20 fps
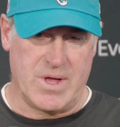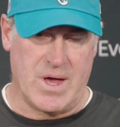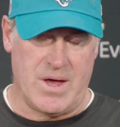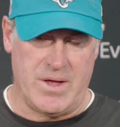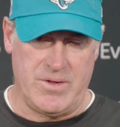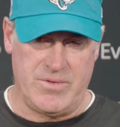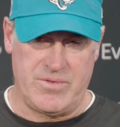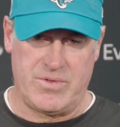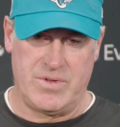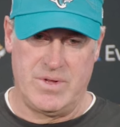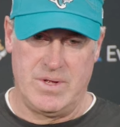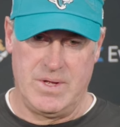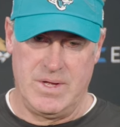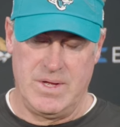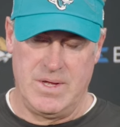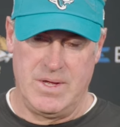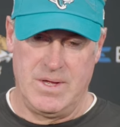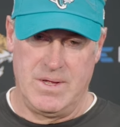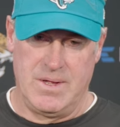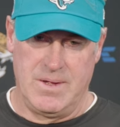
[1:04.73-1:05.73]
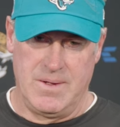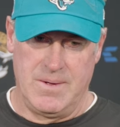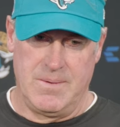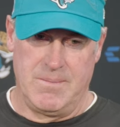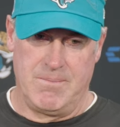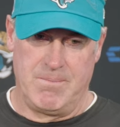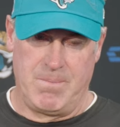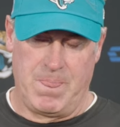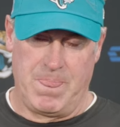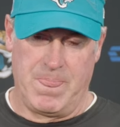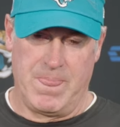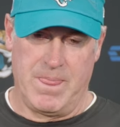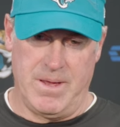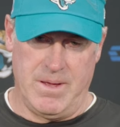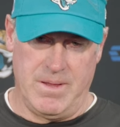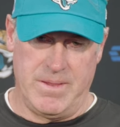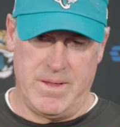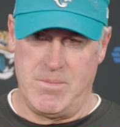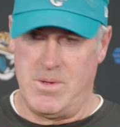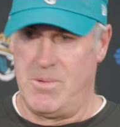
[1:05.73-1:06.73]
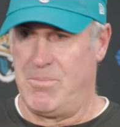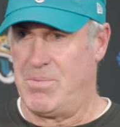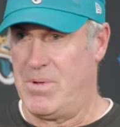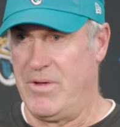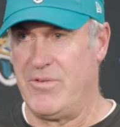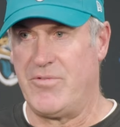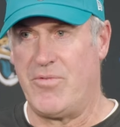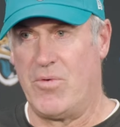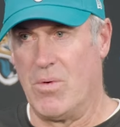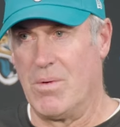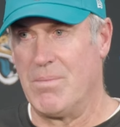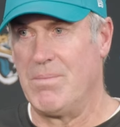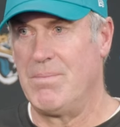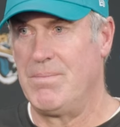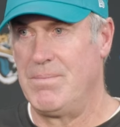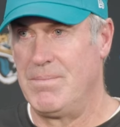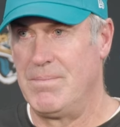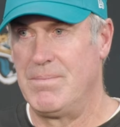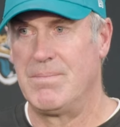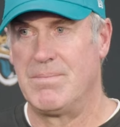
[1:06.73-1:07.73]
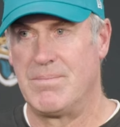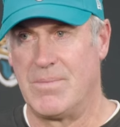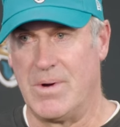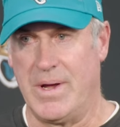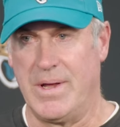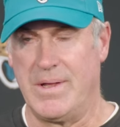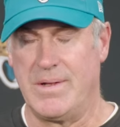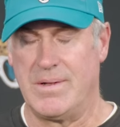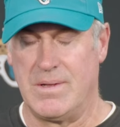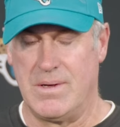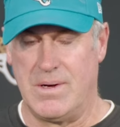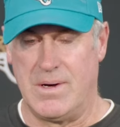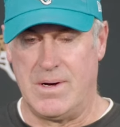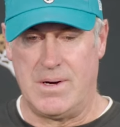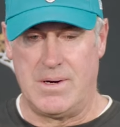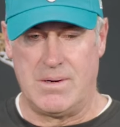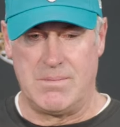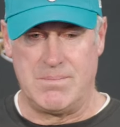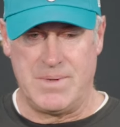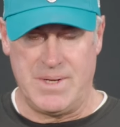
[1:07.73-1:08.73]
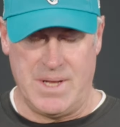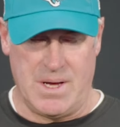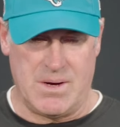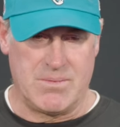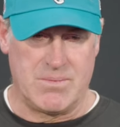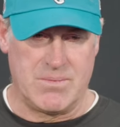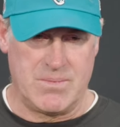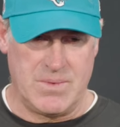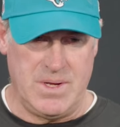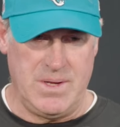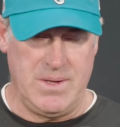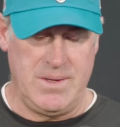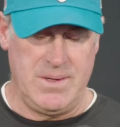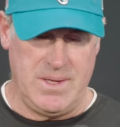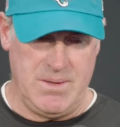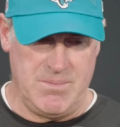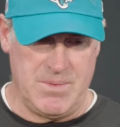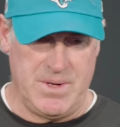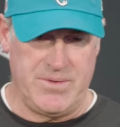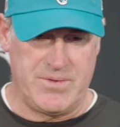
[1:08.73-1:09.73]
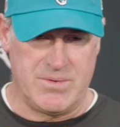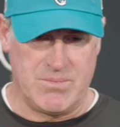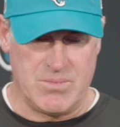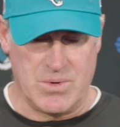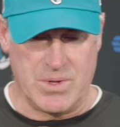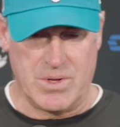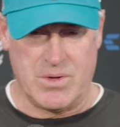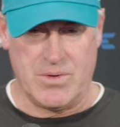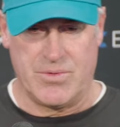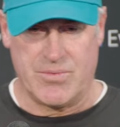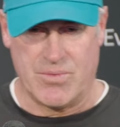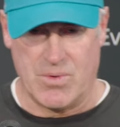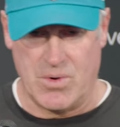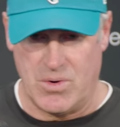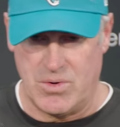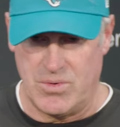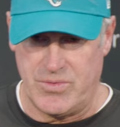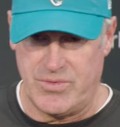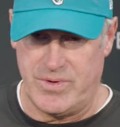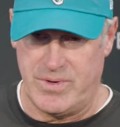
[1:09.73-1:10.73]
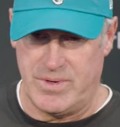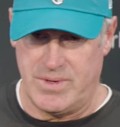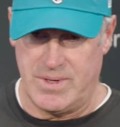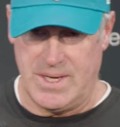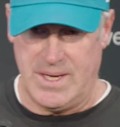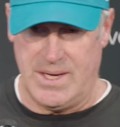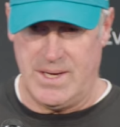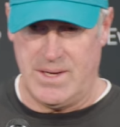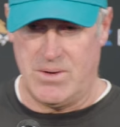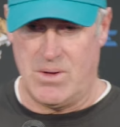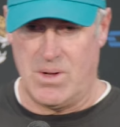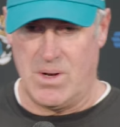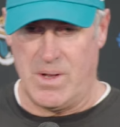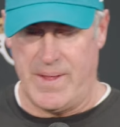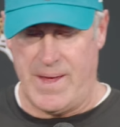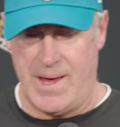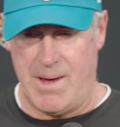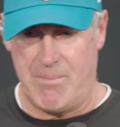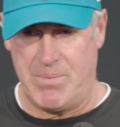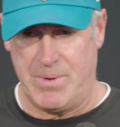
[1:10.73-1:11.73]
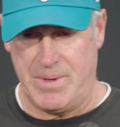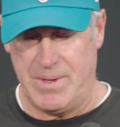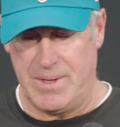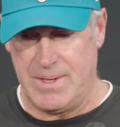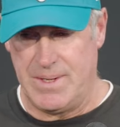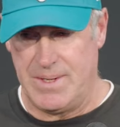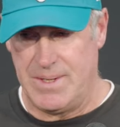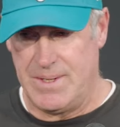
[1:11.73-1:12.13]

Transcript: guys, they made plays for him. Right. Now he made some really good throws and all of that, but